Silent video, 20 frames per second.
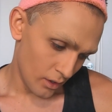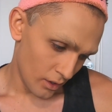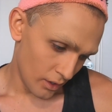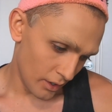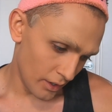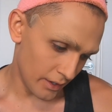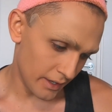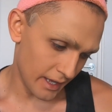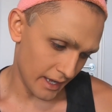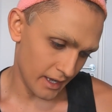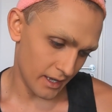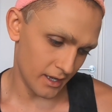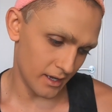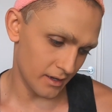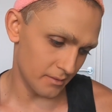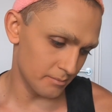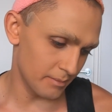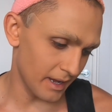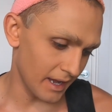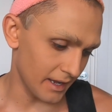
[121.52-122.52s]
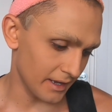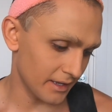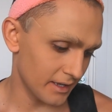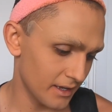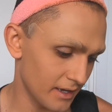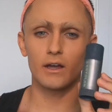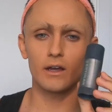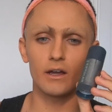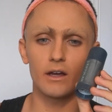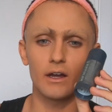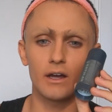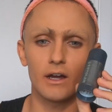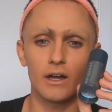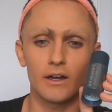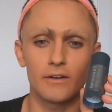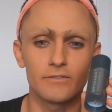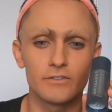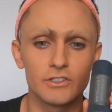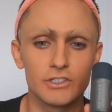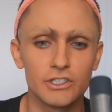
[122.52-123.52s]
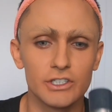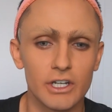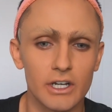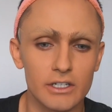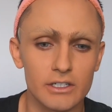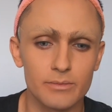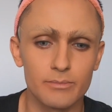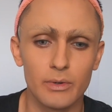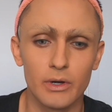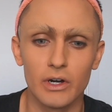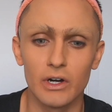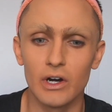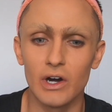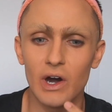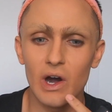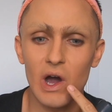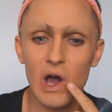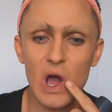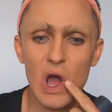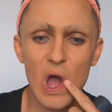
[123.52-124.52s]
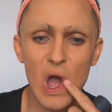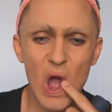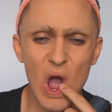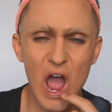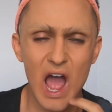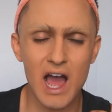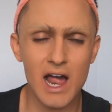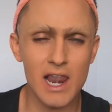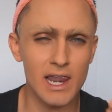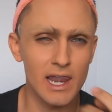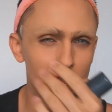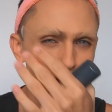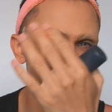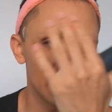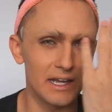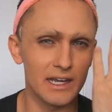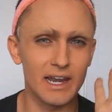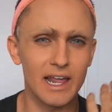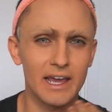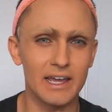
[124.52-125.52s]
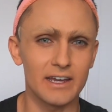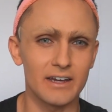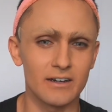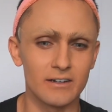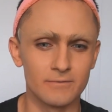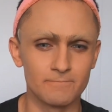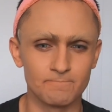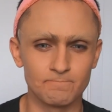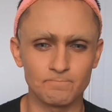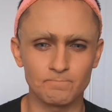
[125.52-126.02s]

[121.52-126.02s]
Okay, I'm back. I've just put a light layer